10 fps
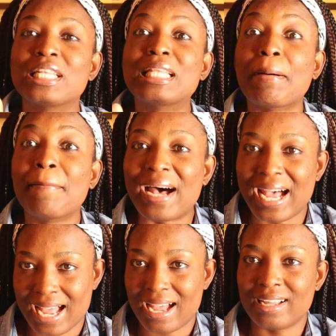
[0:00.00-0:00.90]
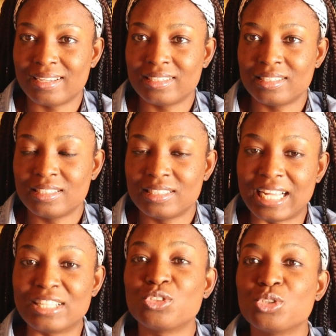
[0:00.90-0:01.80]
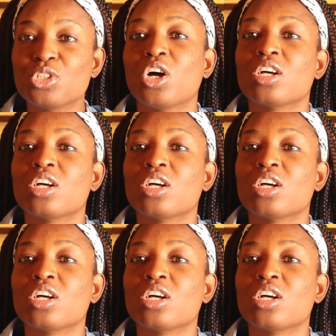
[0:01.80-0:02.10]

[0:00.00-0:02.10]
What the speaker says: the baha that she